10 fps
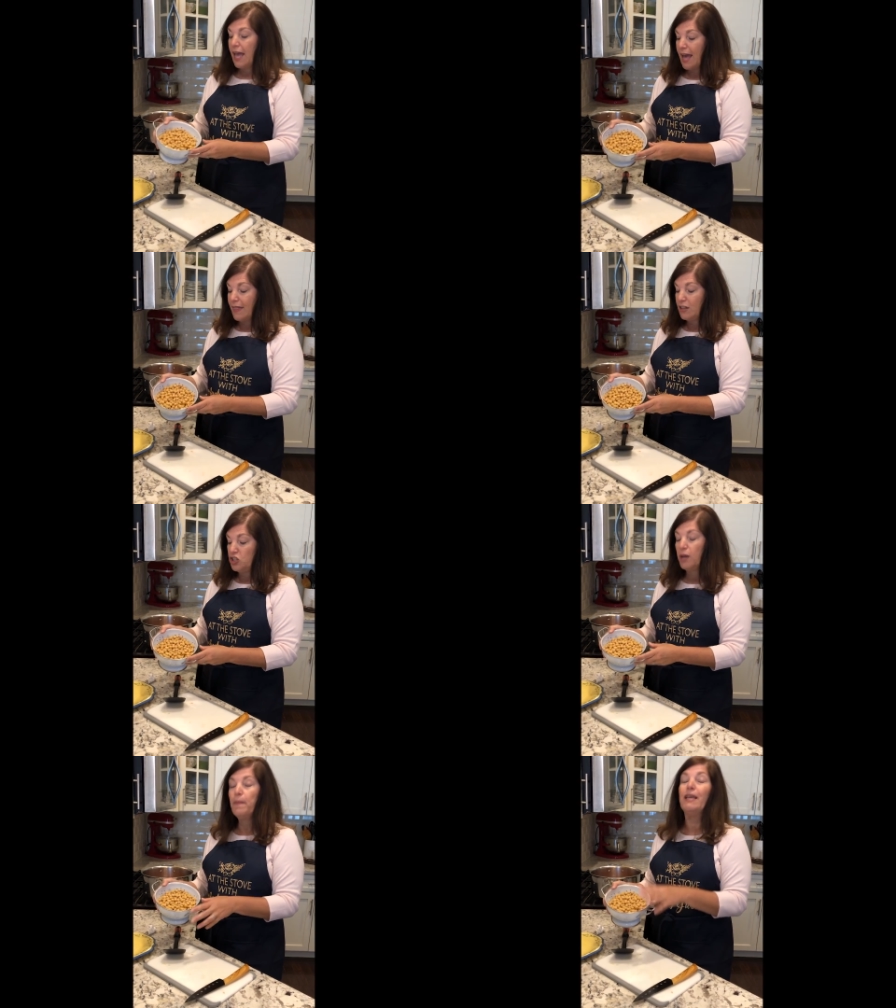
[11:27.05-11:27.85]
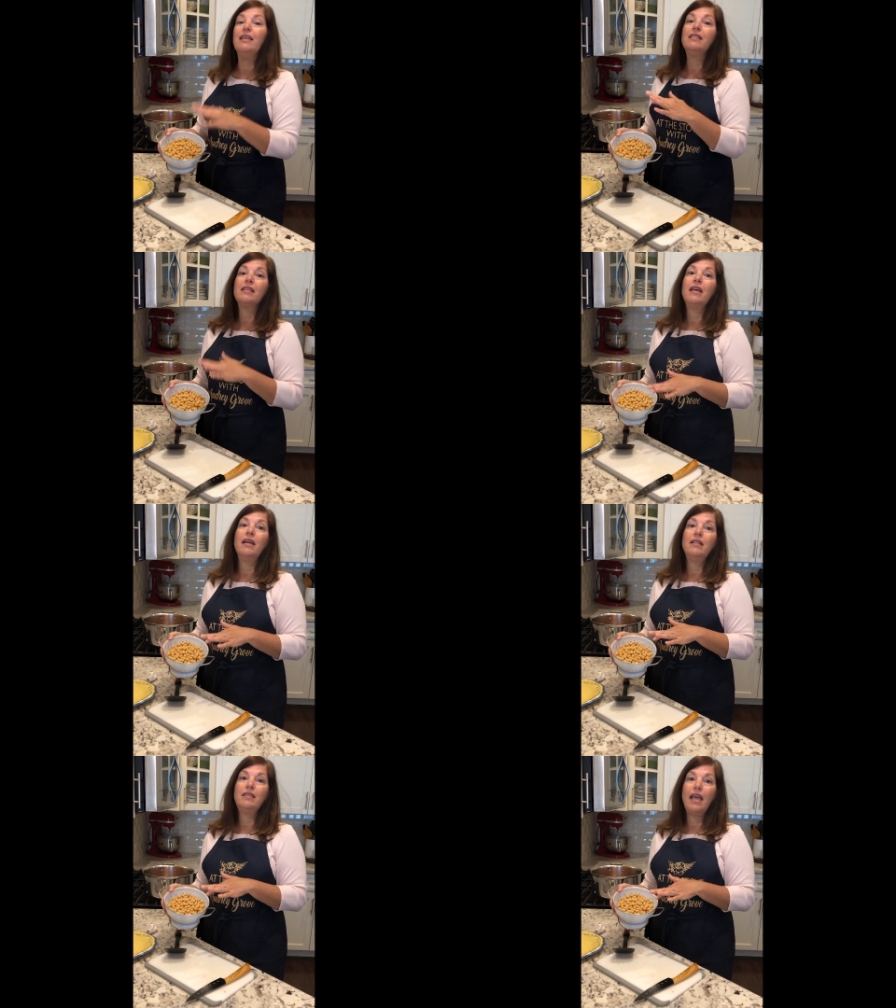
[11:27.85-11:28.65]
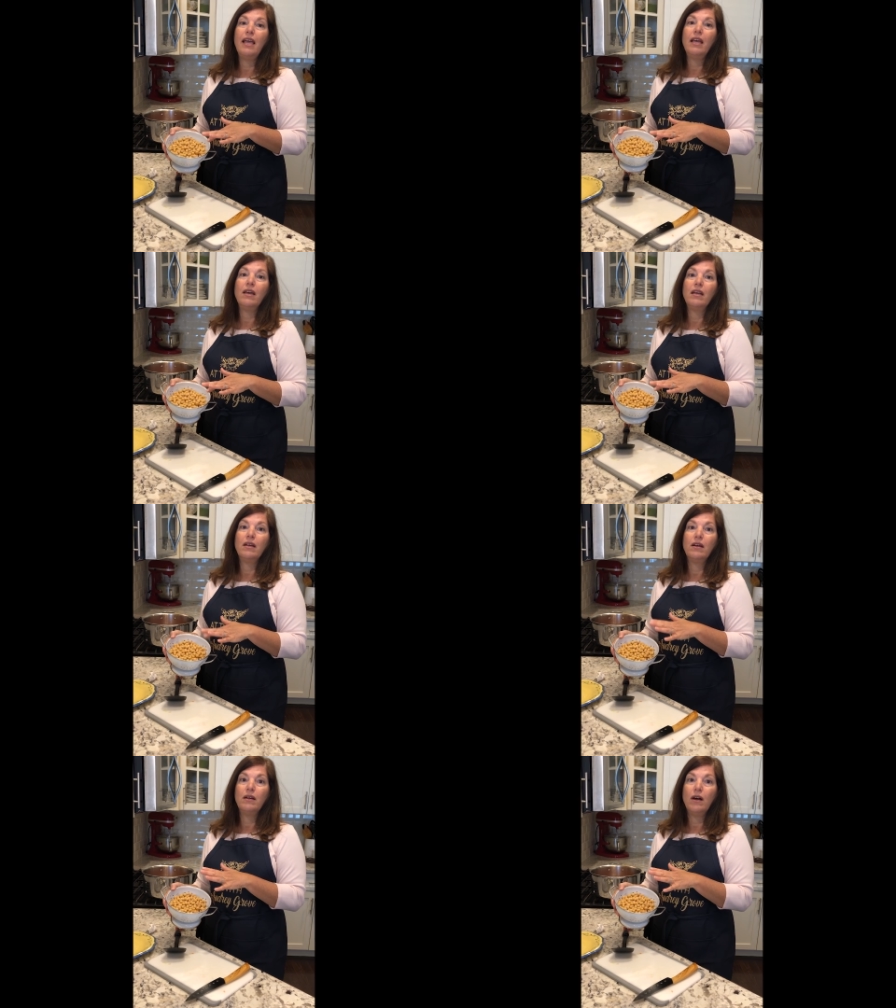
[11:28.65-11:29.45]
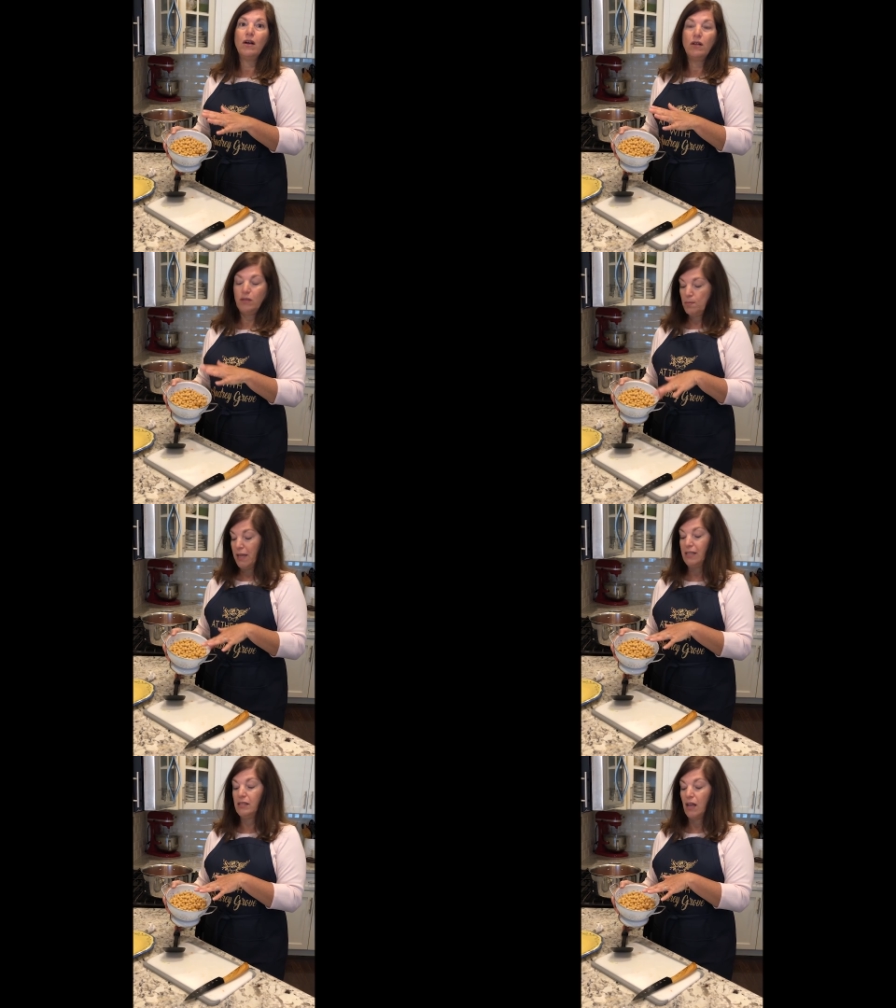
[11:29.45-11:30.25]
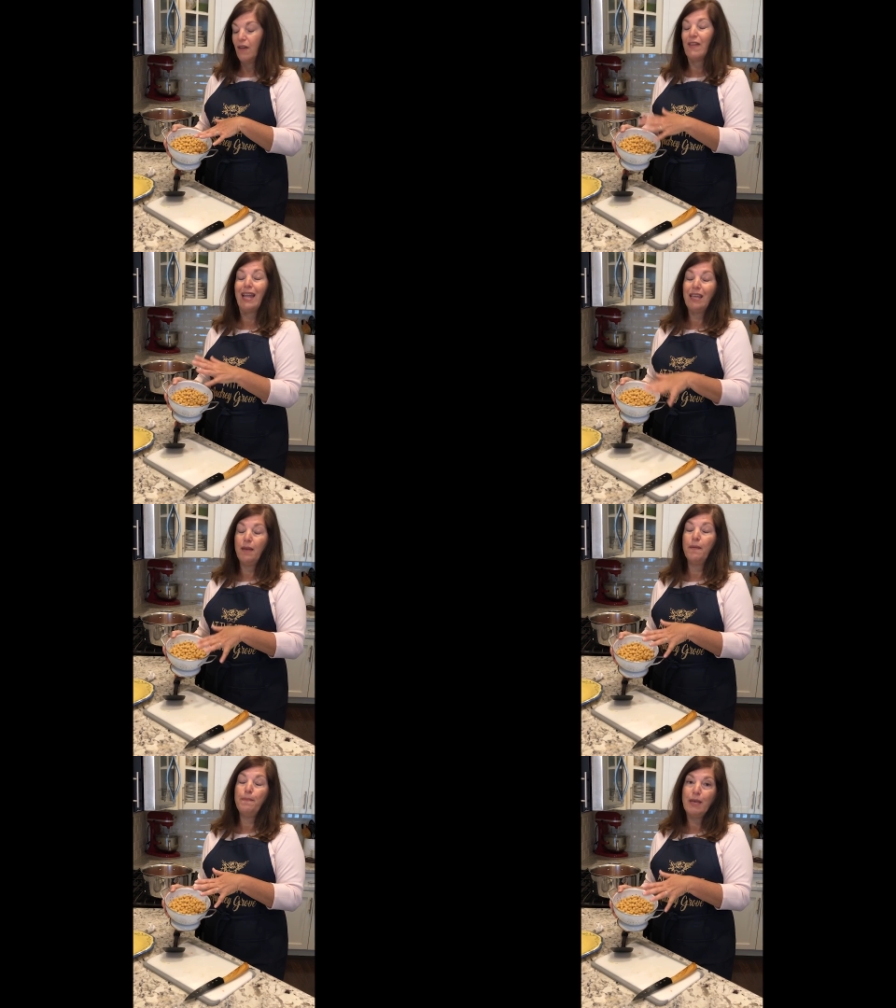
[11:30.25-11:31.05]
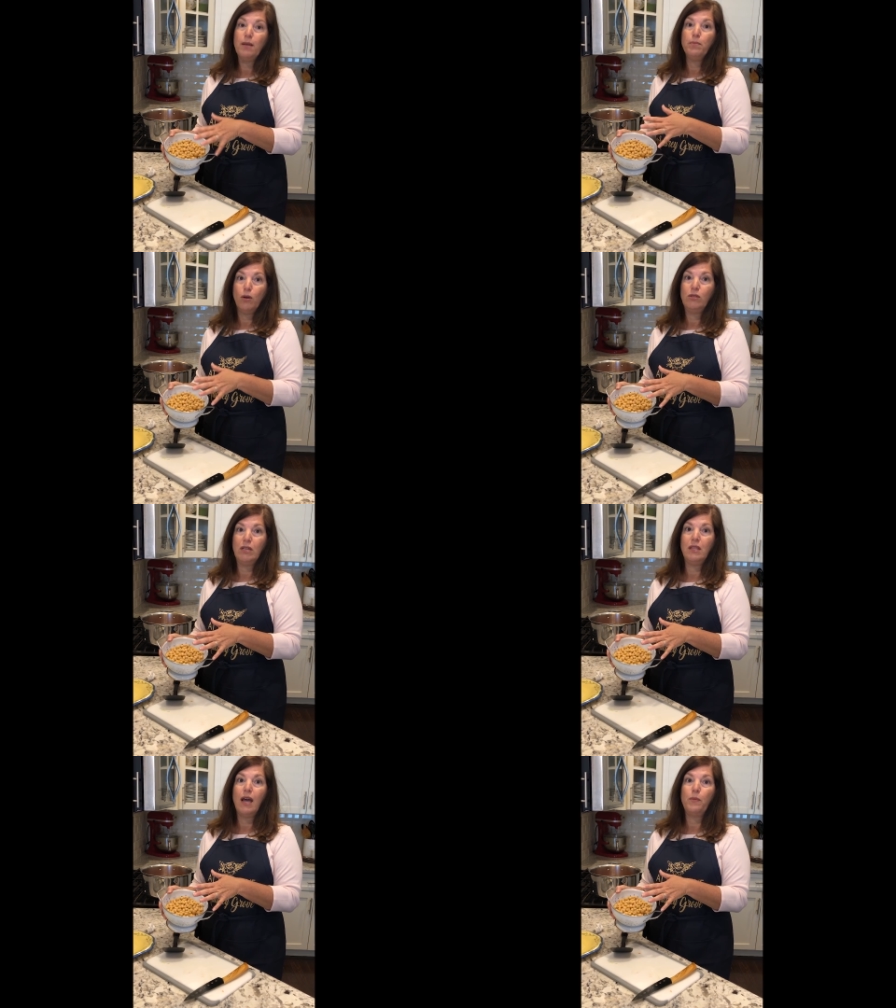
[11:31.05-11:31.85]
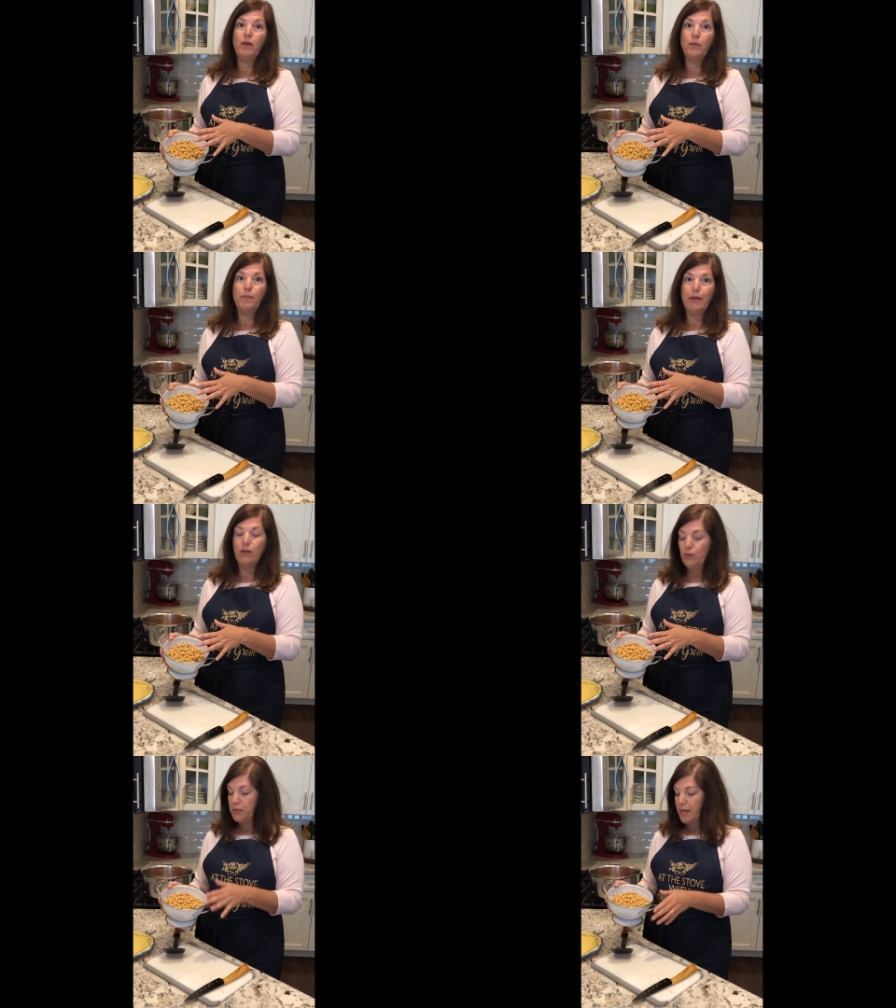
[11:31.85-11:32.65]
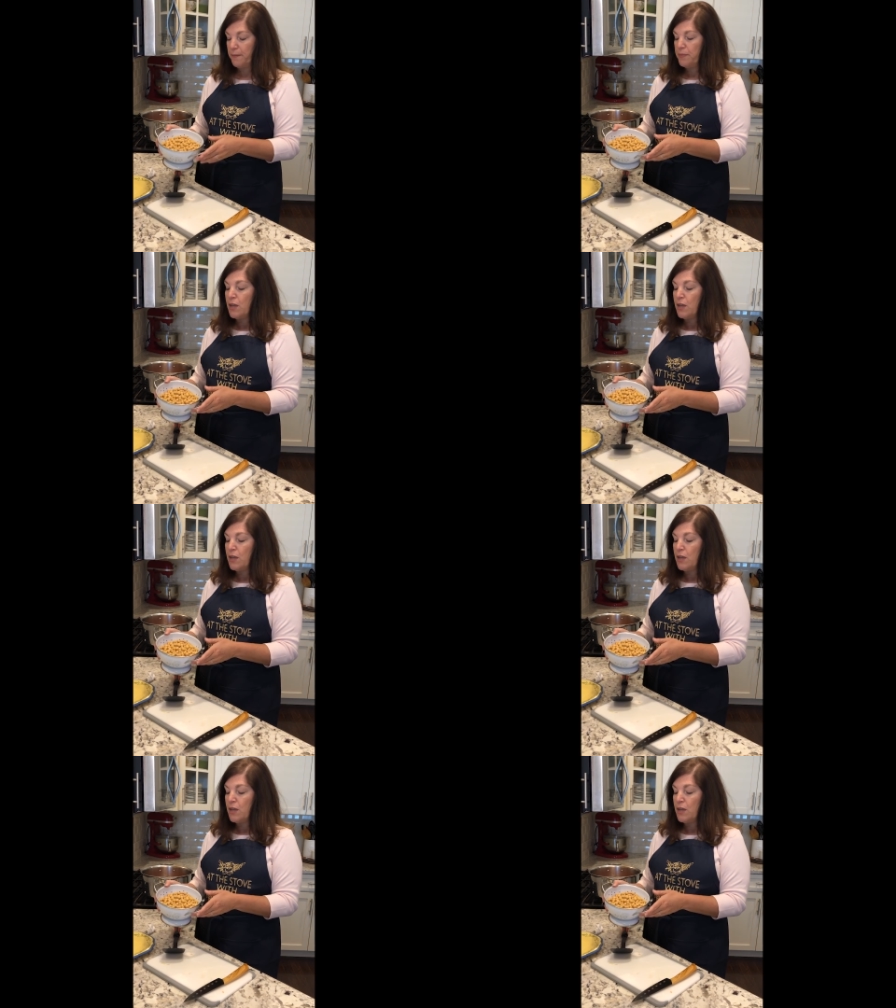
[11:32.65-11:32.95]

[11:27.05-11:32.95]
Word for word: And the chickpeas take the place of any meat protein that we would be using.